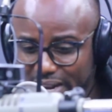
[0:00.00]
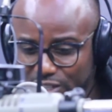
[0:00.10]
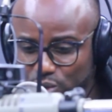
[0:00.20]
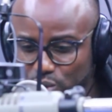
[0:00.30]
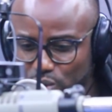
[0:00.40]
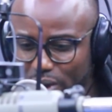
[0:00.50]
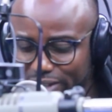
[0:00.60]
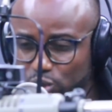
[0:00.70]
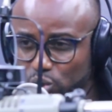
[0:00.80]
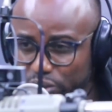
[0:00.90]
that you
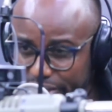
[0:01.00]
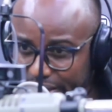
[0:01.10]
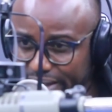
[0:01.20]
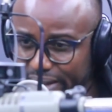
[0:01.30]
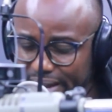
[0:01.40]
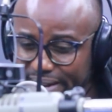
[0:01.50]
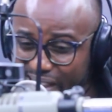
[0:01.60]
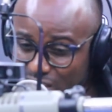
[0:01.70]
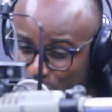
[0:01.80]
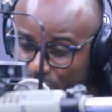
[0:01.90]
had to take, and
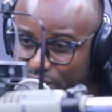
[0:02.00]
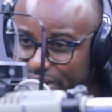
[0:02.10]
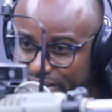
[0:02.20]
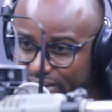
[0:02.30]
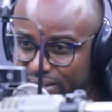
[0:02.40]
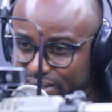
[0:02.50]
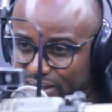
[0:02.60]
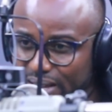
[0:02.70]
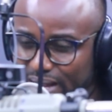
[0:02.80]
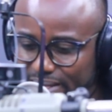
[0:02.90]
the
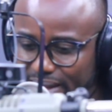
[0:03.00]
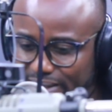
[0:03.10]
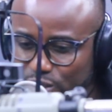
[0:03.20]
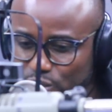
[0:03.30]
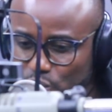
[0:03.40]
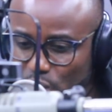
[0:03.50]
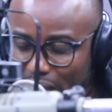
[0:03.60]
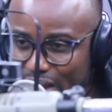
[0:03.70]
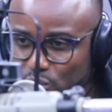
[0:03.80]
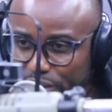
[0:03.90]
experiences that you
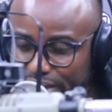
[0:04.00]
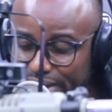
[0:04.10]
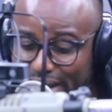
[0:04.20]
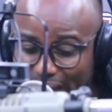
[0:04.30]
had within